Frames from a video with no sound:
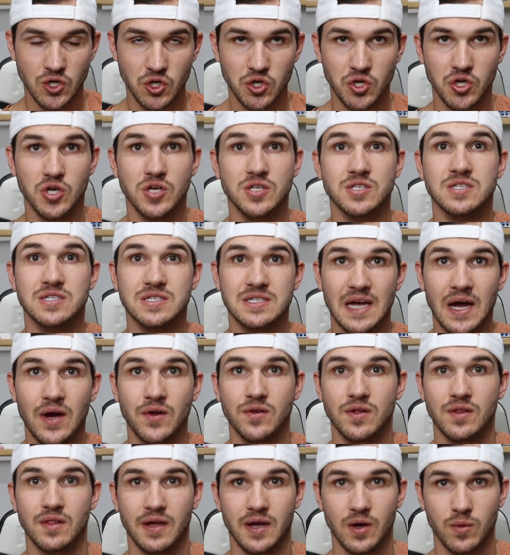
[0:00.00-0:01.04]
good
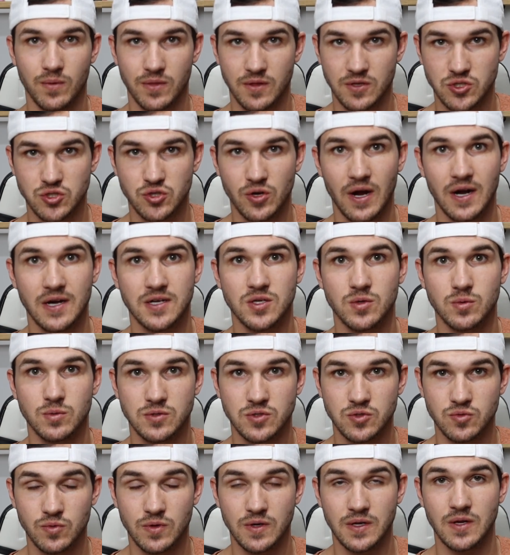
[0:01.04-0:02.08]
sounded like when the tractor
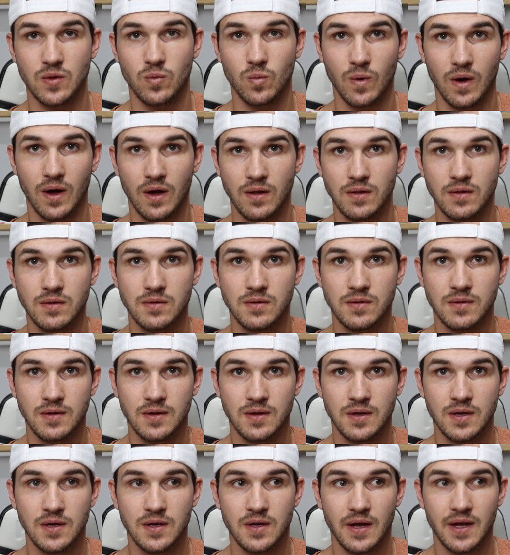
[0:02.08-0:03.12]
was running well
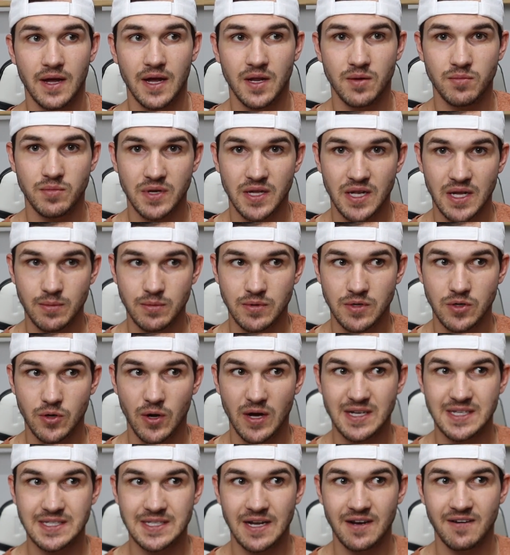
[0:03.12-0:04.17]
and being able to
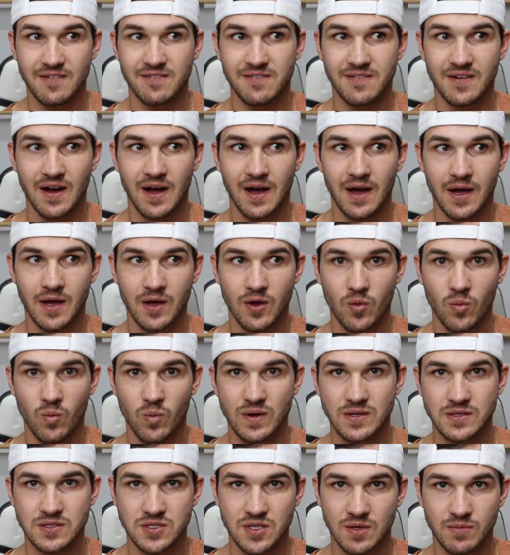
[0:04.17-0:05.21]
identify
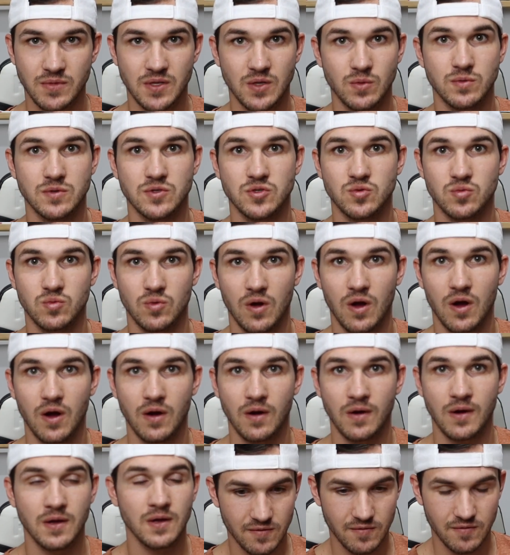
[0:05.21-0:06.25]
when something was wrong.
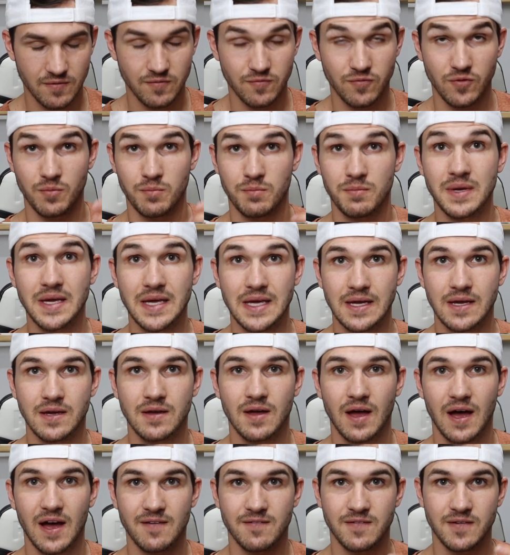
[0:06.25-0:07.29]
For me,
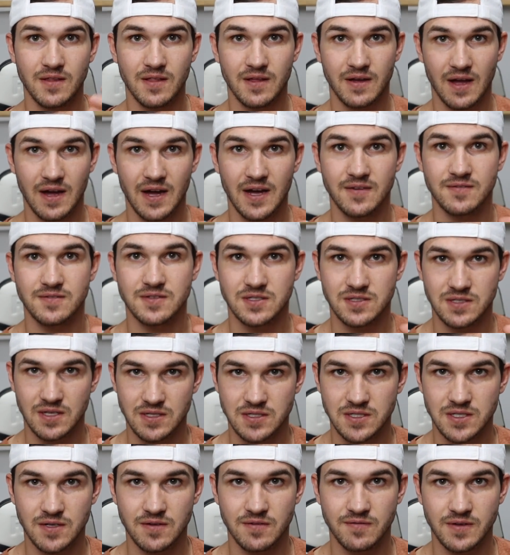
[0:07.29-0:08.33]
I feel like I have
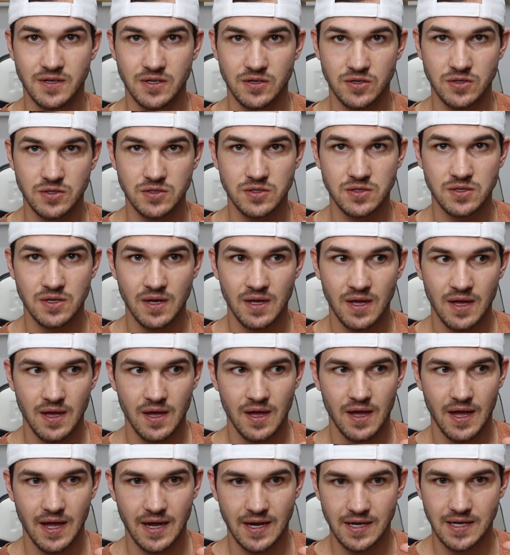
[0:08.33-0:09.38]
sensitive ears
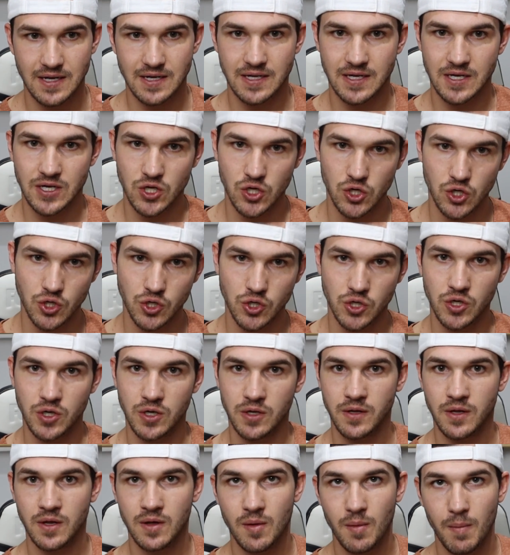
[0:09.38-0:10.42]
and can hear
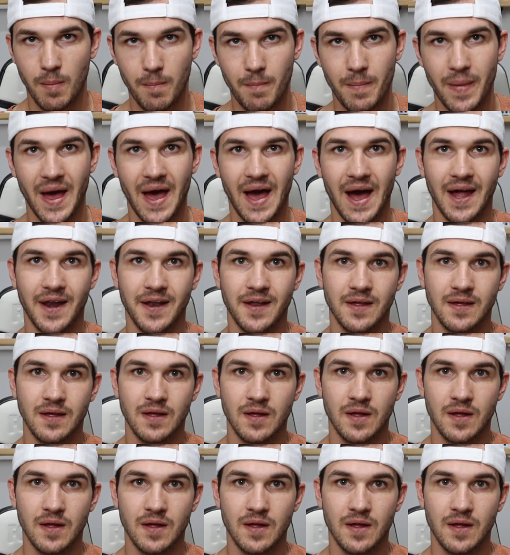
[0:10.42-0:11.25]
good, bad,